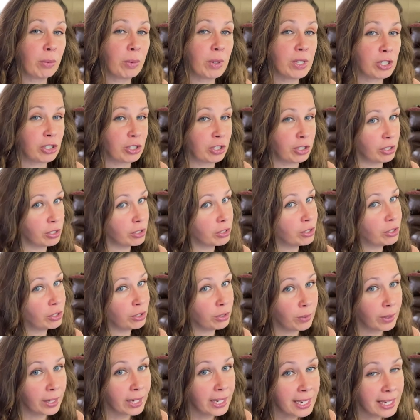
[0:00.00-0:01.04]
which
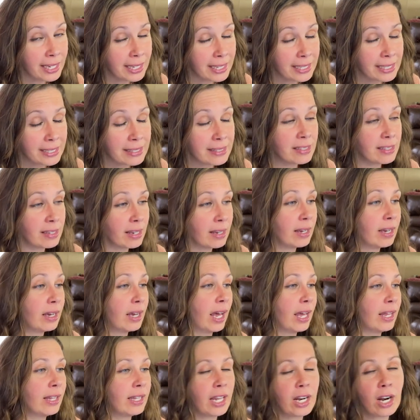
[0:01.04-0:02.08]
2 is,
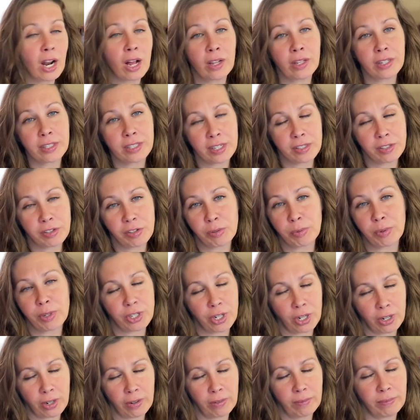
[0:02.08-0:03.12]
and then all it does is
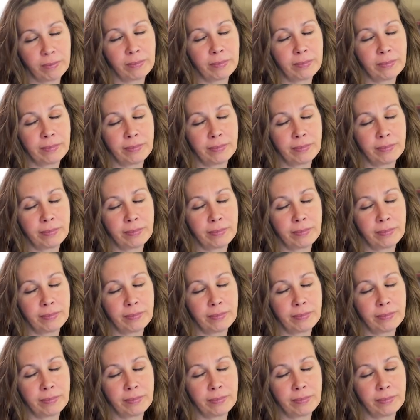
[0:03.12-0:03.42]
return